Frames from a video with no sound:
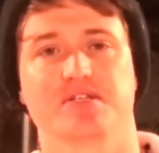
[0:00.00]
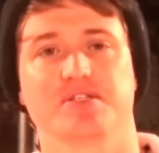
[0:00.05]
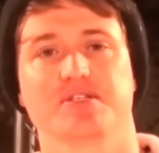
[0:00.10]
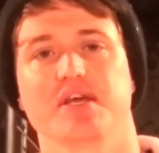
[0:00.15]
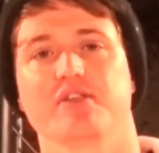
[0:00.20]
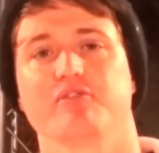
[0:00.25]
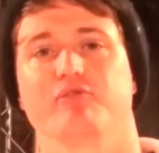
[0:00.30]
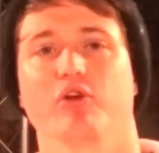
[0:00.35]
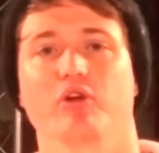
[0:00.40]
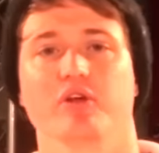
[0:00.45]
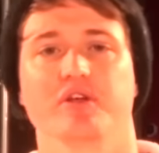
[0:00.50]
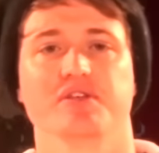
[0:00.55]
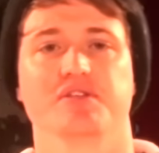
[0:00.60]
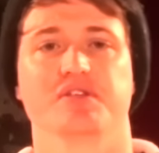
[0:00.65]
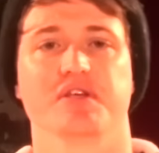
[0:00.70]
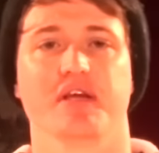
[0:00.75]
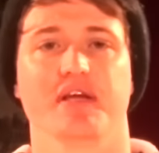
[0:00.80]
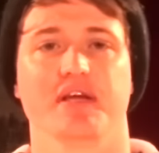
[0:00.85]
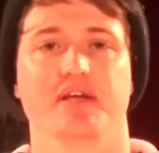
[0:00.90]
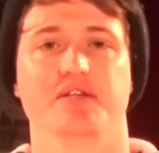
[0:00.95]
"Seth
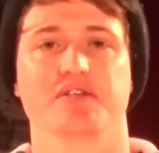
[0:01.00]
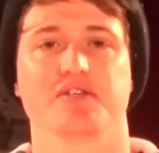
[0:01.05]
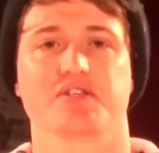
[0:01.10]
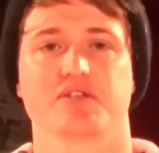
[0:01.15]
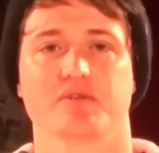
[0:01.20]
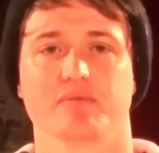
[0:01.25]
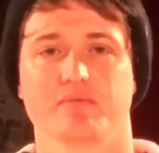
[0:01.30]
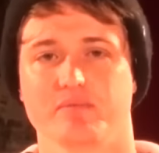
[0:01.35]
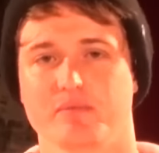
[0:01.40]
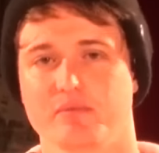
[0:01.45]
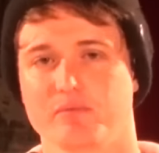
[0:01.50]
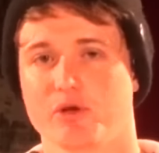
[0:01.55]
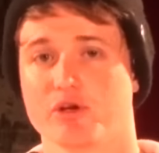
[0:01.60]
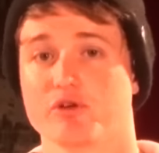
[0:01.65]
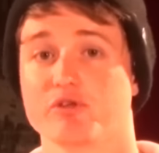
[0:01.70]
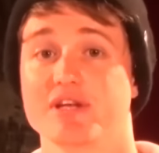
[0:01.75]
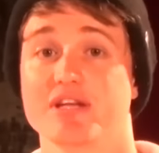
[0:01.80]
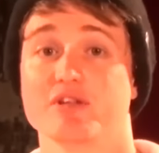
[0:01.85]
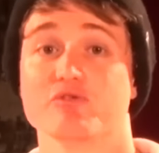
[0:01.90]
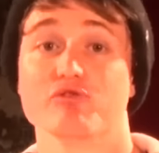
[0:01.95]
Rollins is,"
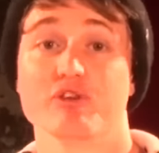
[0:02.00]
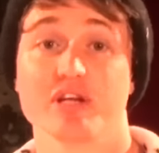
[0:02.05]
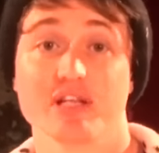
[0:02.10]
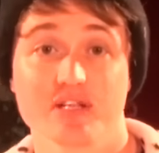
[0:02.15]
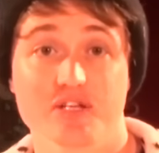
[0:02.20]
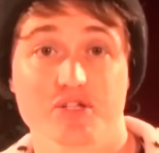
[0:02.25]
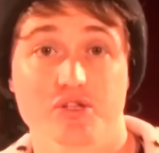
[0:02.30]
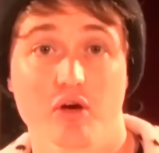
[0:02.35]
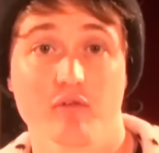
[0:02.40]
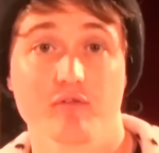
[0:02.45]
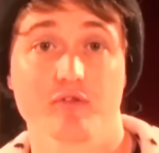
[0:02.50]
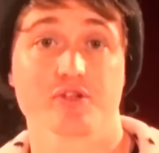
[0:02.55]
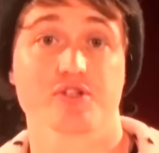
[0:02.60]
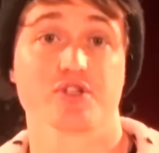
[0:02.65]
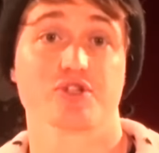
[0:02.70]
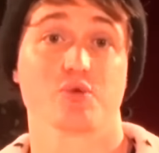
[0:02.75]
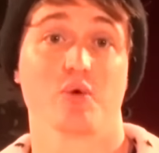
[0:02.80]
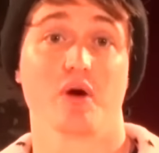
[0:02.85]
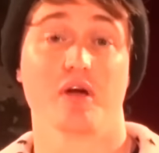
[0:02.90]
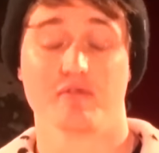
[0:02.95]
going to need to read this off because
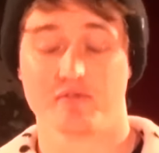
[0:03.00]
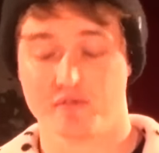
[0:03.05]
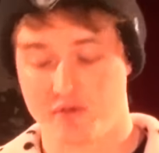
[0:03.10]
there's quite a